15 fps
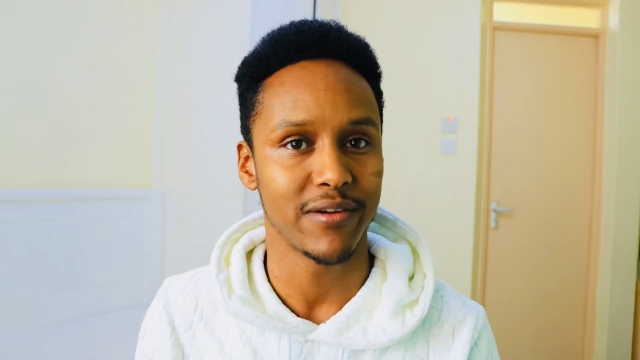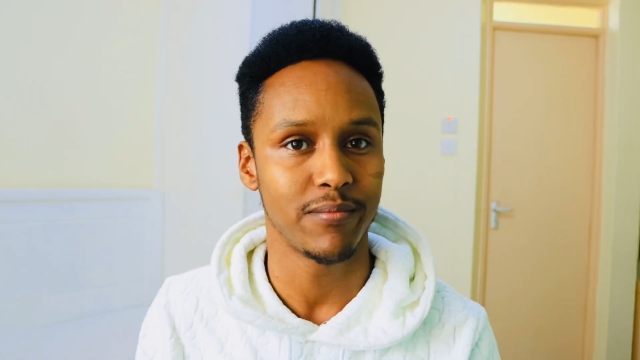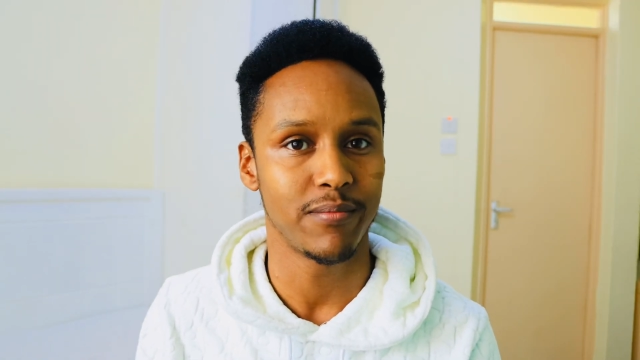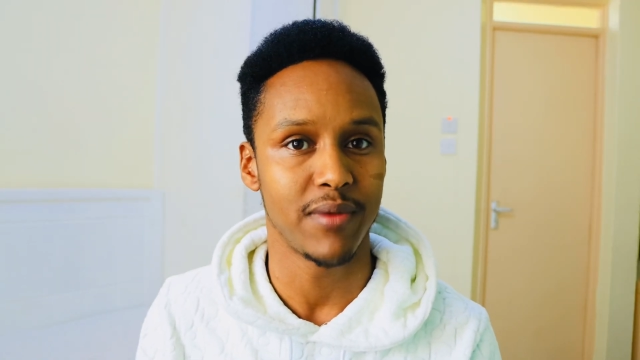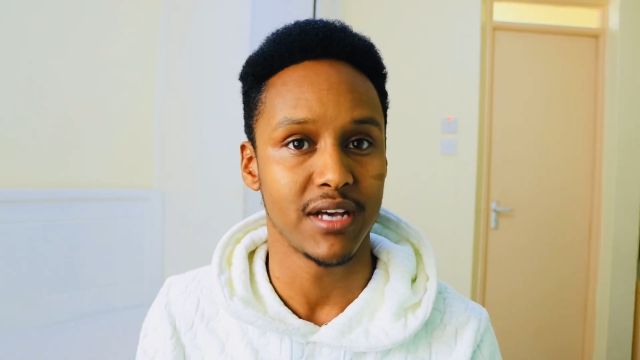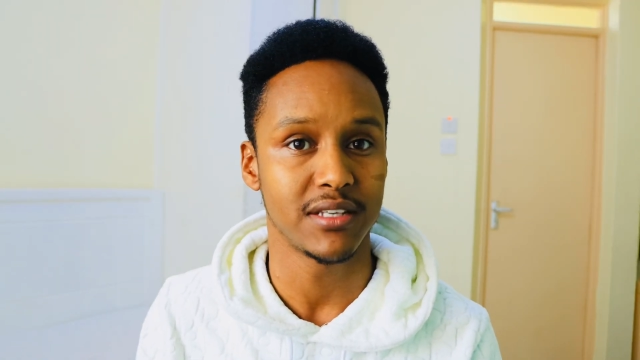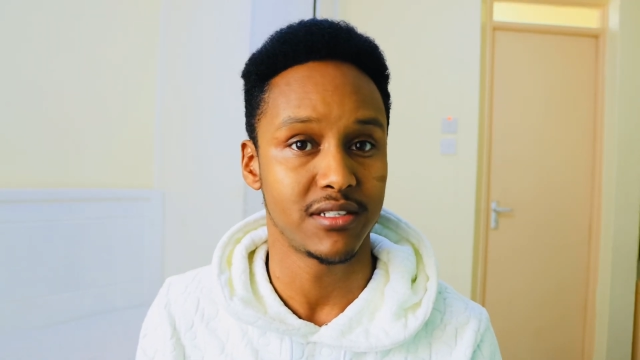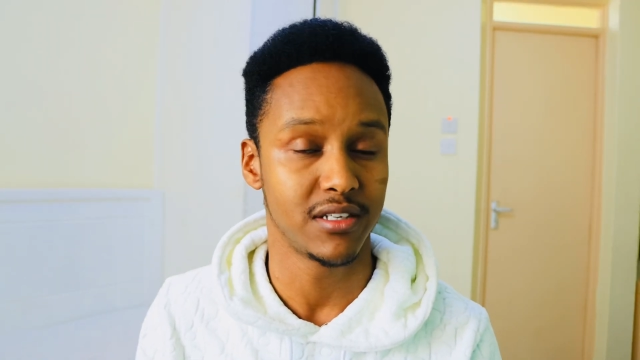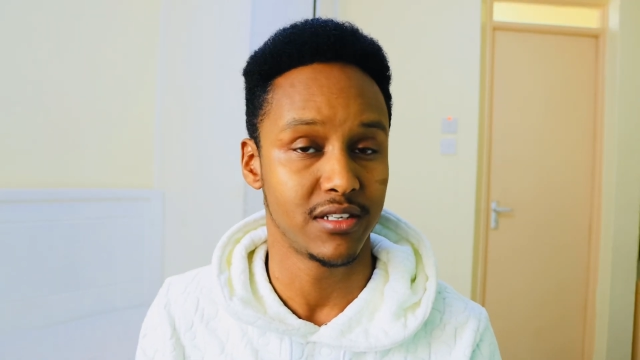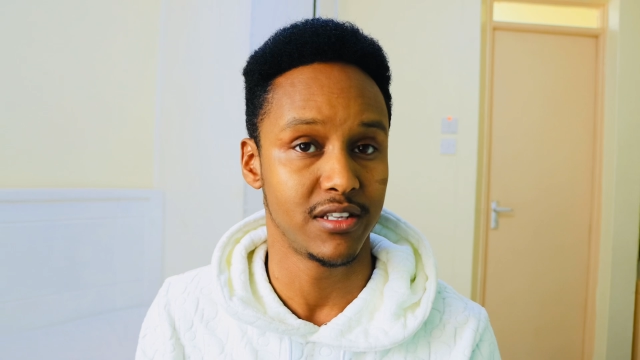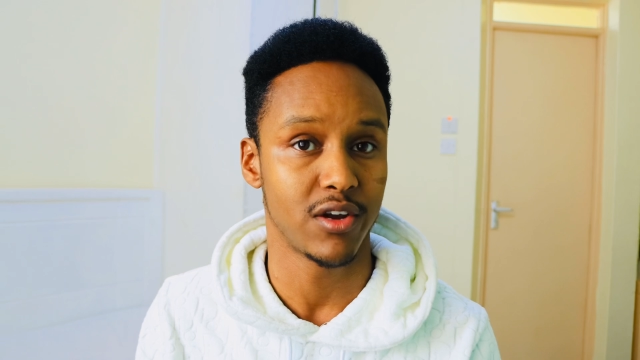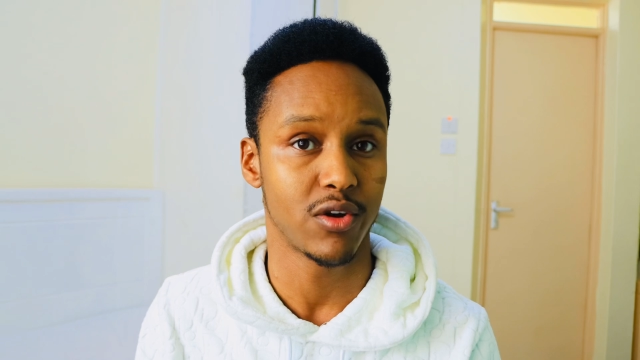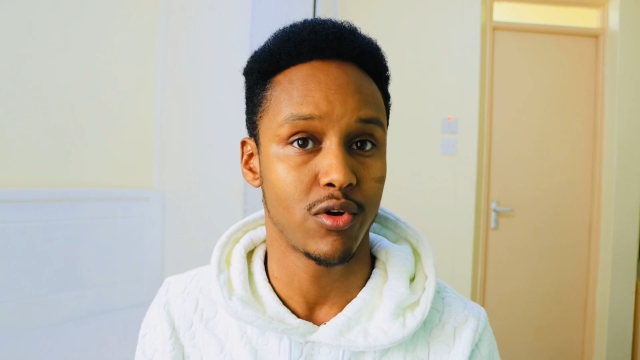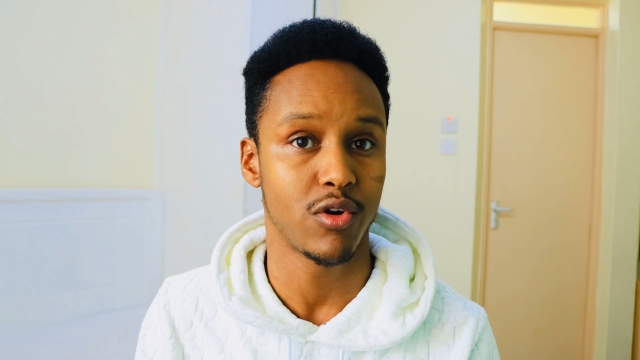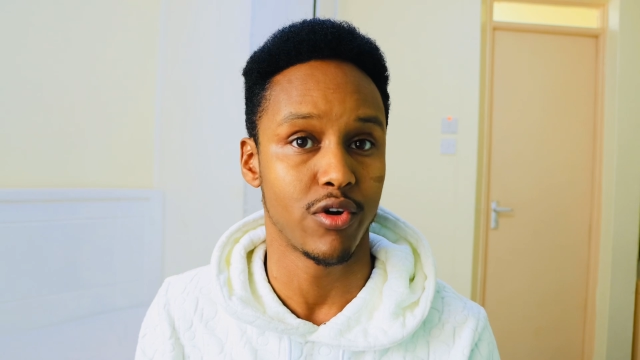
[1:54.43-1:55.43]
passed
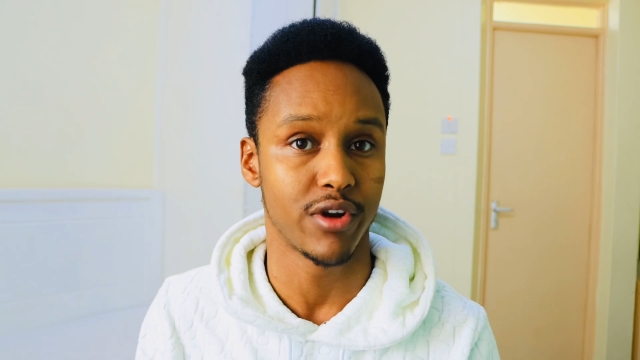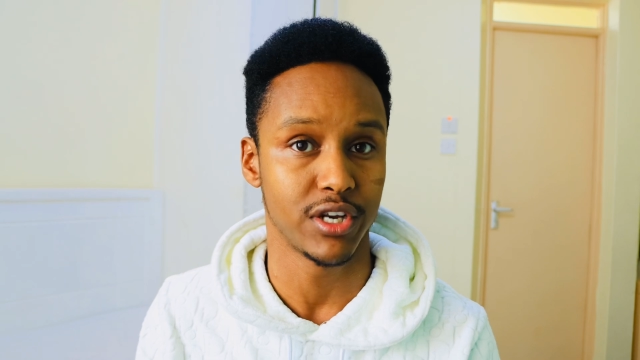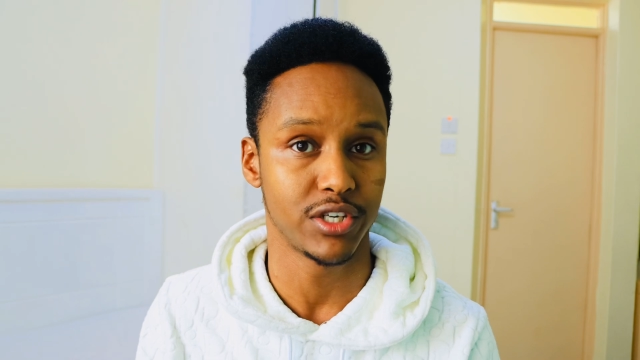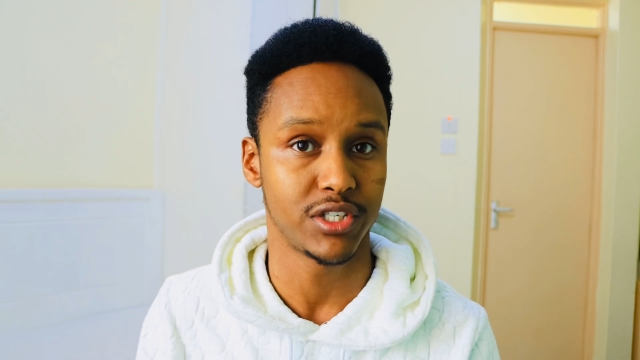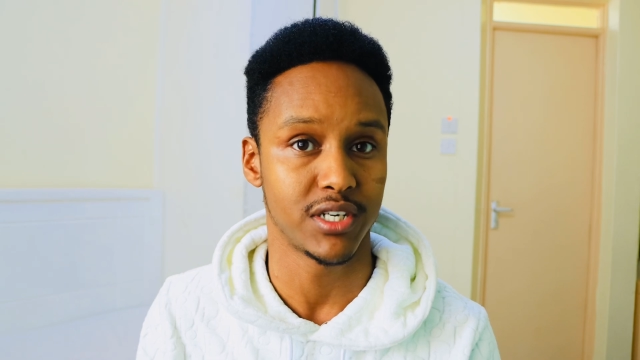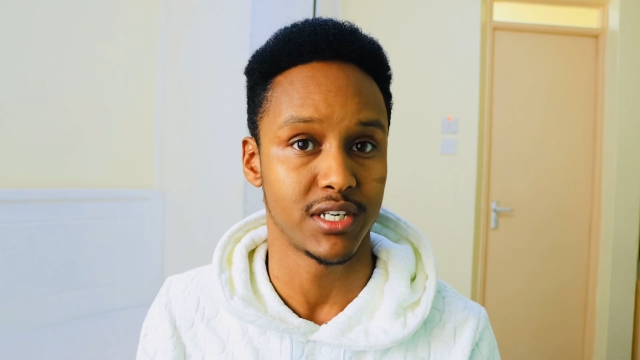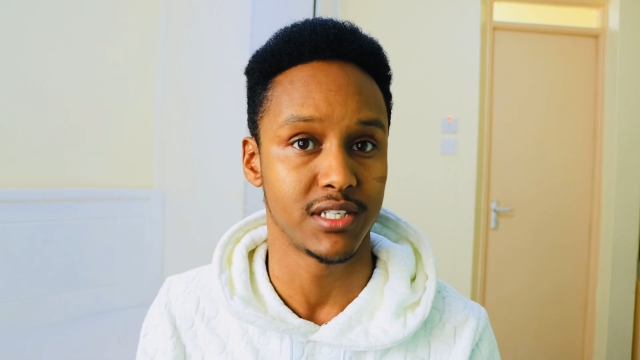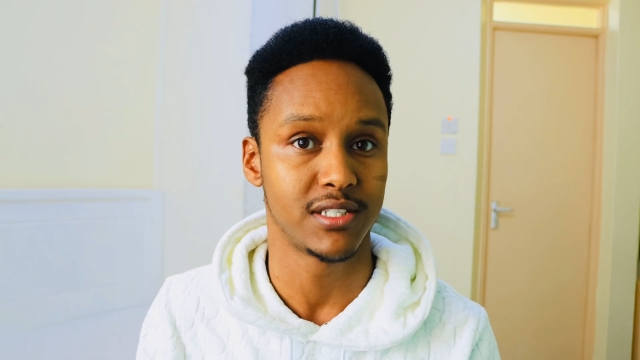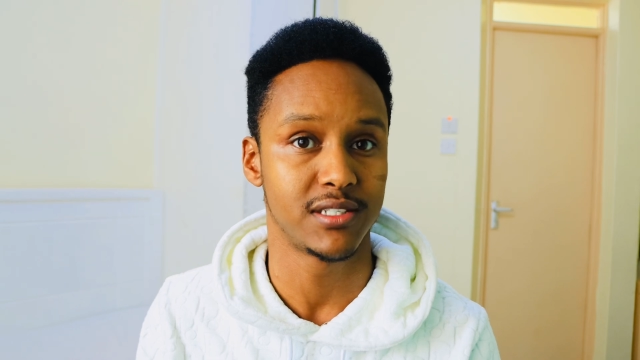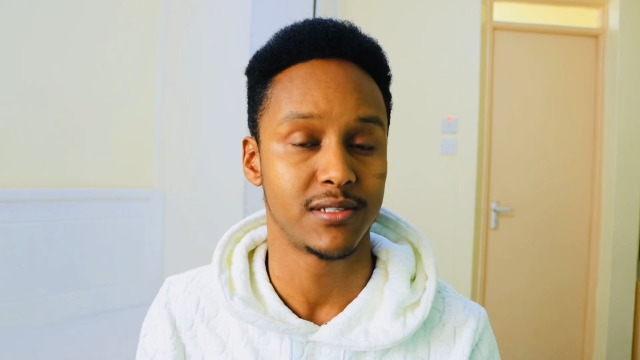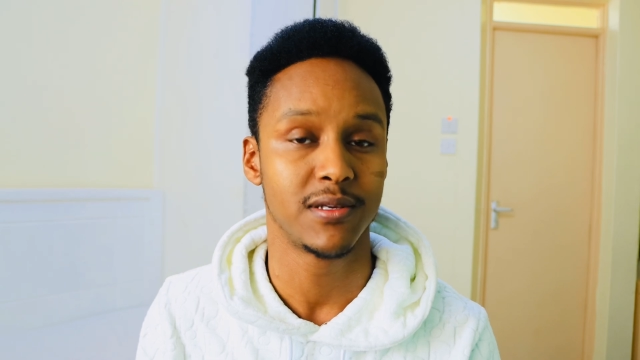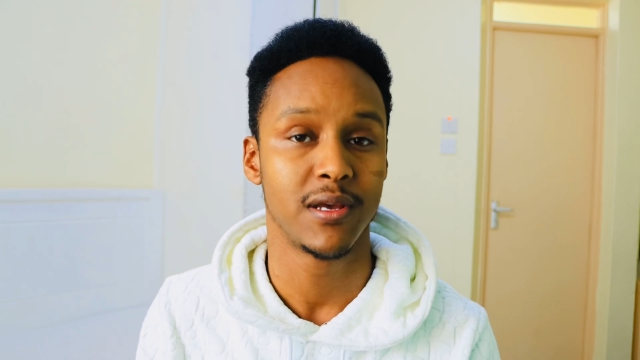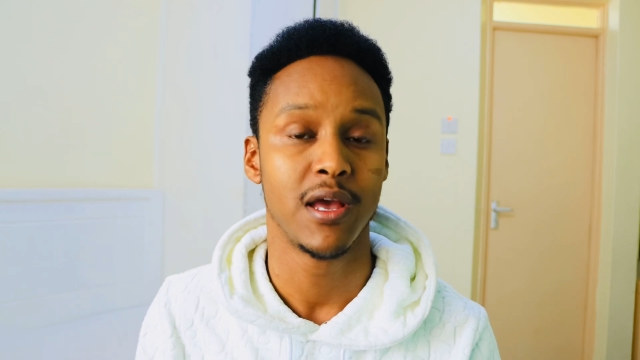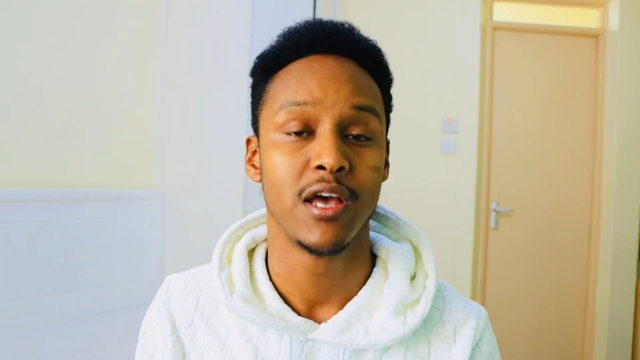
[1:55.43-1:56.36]
their corrections.